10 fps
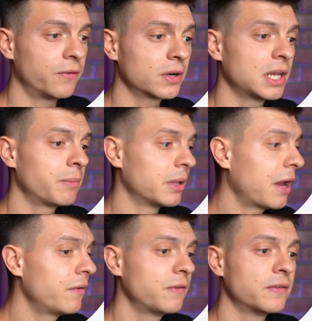For example,
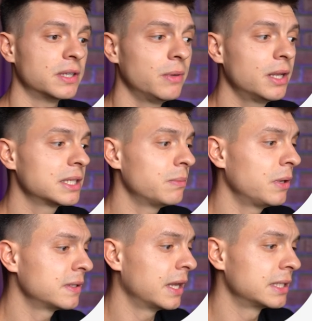every fifteen minutes
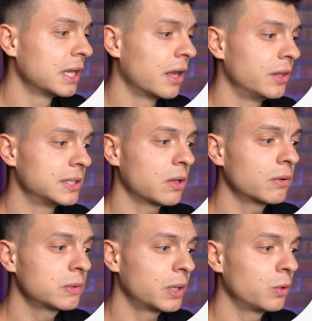means that the
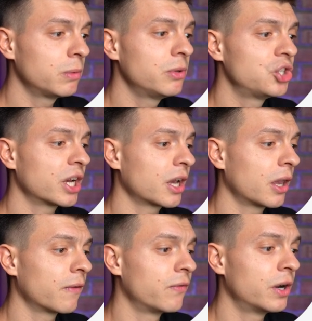software will be
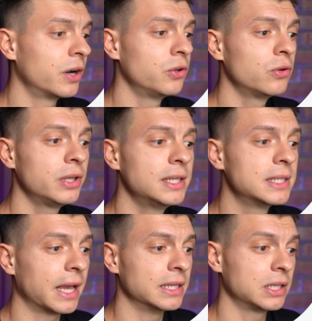checking if there are new
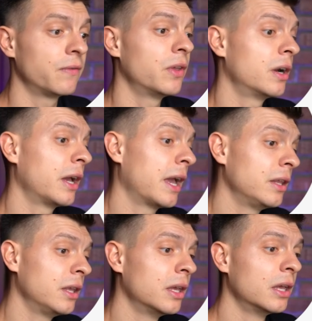leads, and if there are
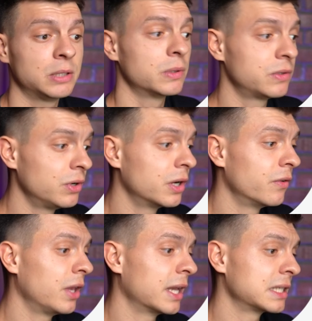any, it will trigger
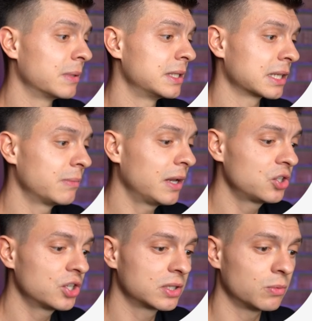the S M S text
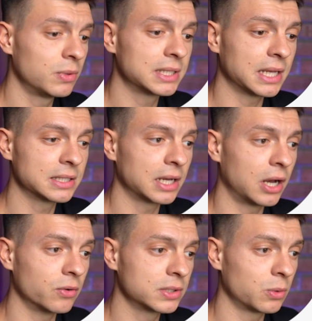messages to be sent
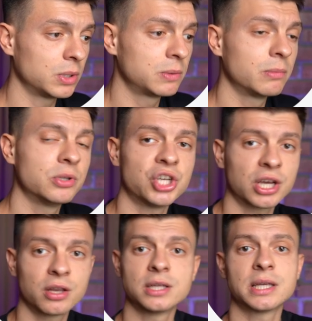out. So it will be
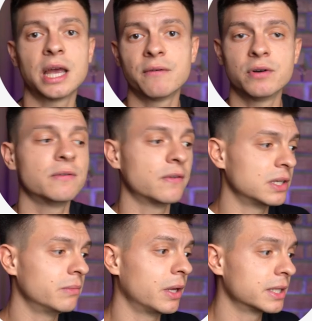checking it every
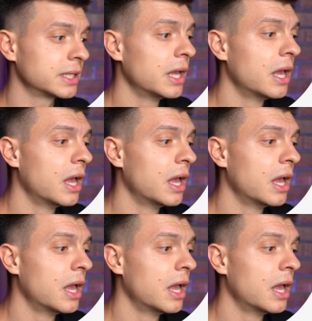fifteen minutes.